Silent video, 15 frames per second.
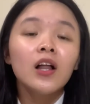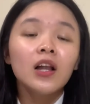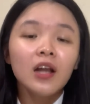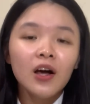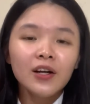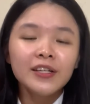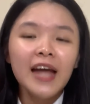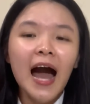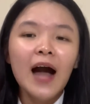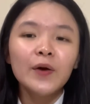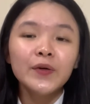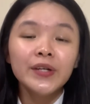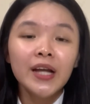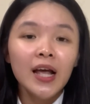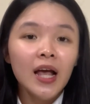
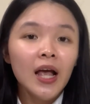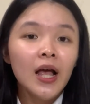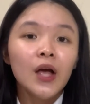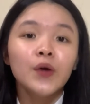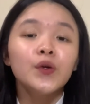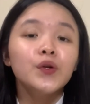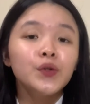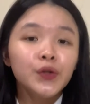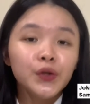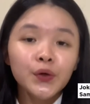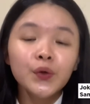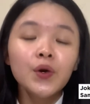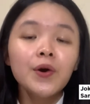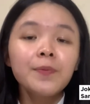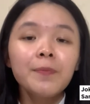lockdown, new
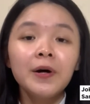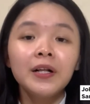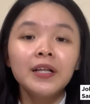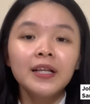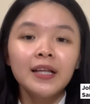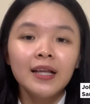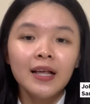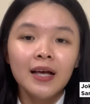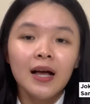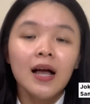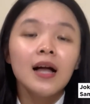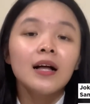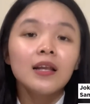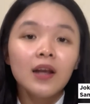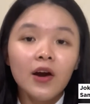normal,
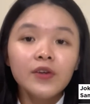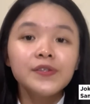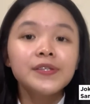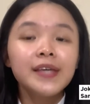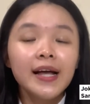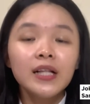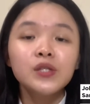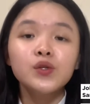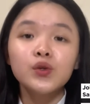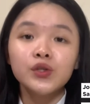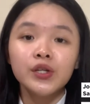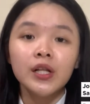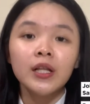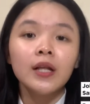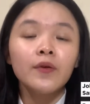large-scale
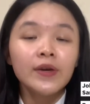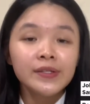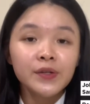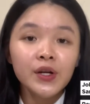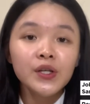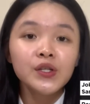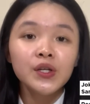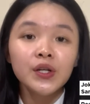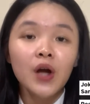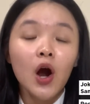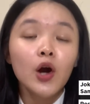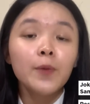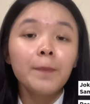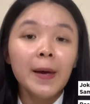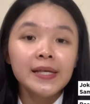social restriction
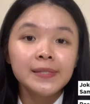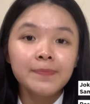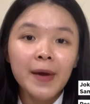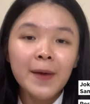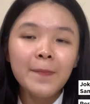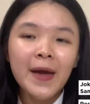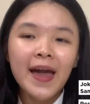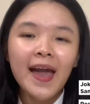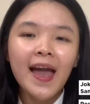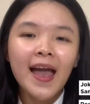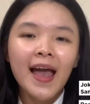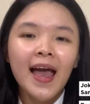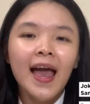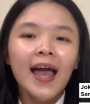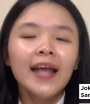or PSBB,
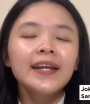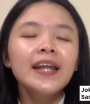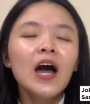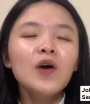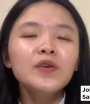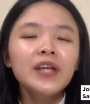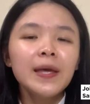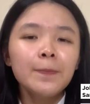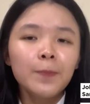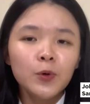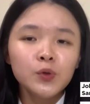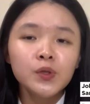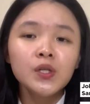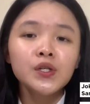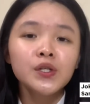and now the
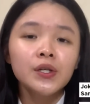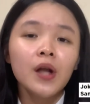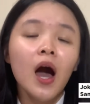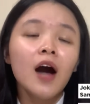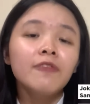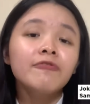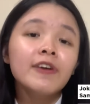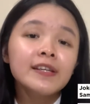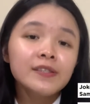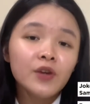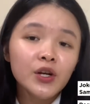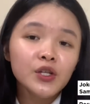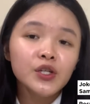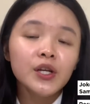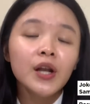imposition of
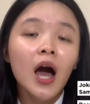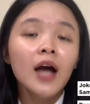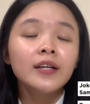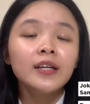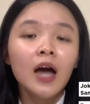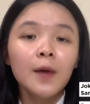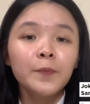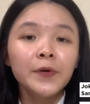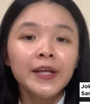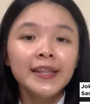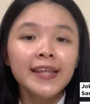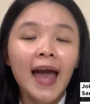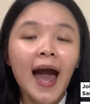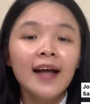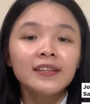restriction on
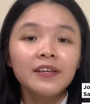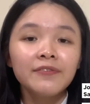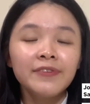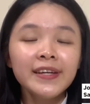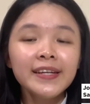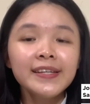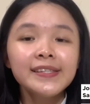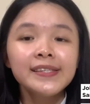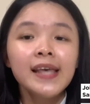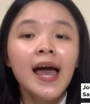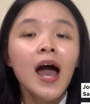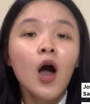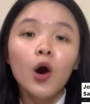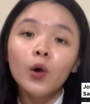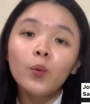community activities
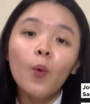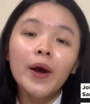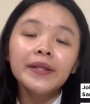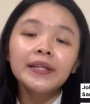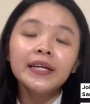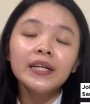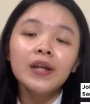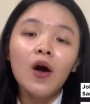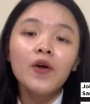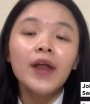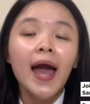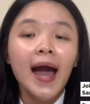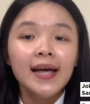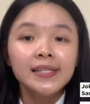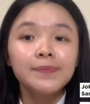or widely known
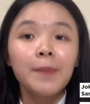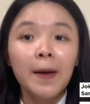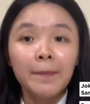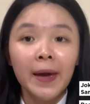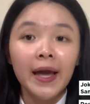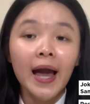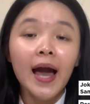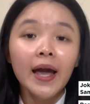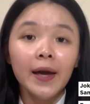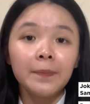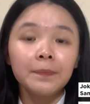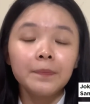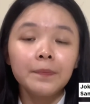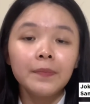as PPKM.